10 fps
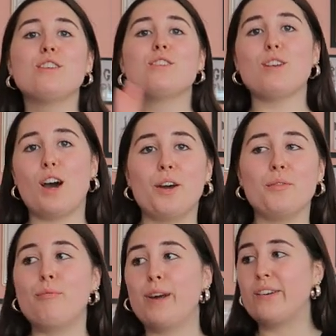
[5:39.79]

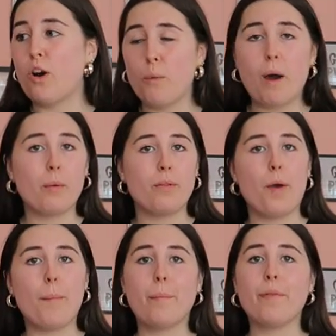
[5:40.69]
so we've got to work with
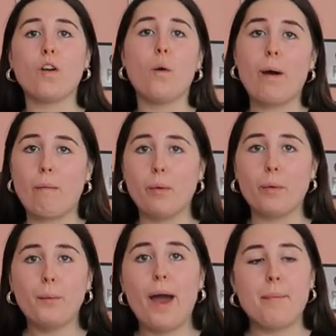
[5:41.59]
them and we've got to wear what we
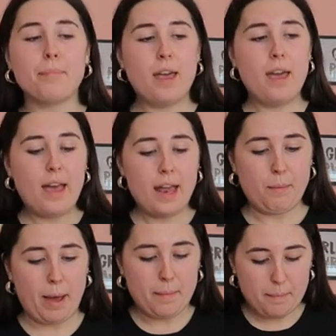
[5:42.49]
want to wear.
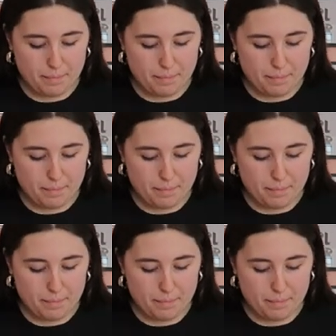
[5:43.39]
Anyway